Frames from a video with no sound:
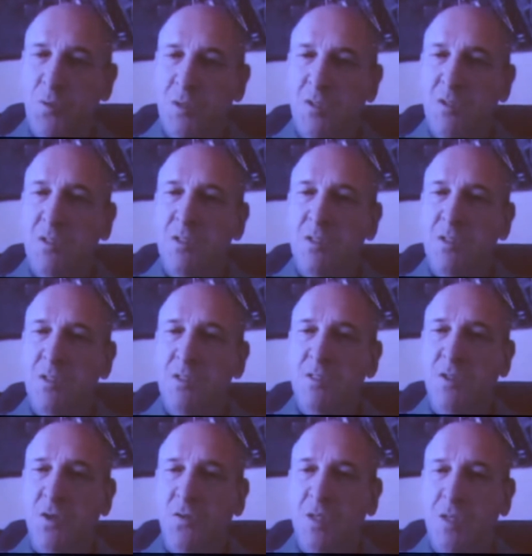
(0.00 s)
within this
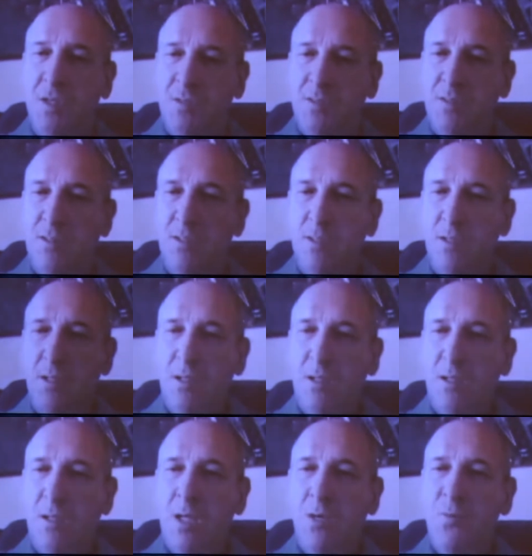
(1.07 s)
context,
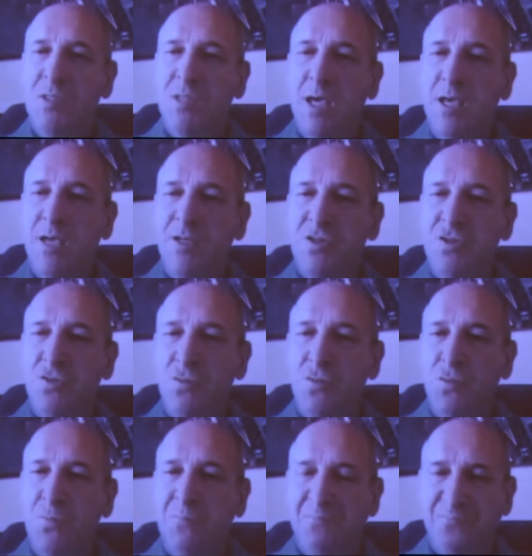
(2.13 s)
I was asked
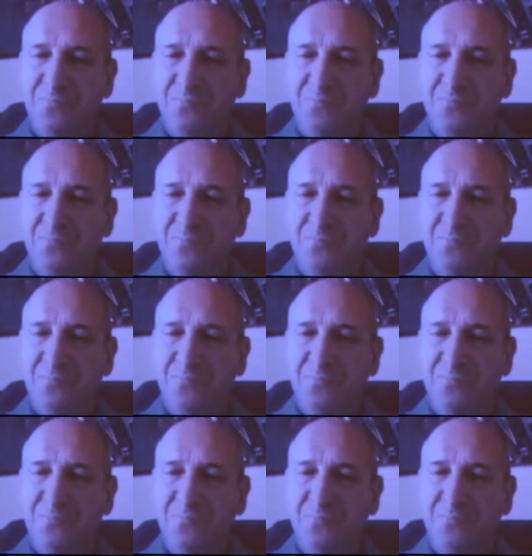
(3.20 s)
to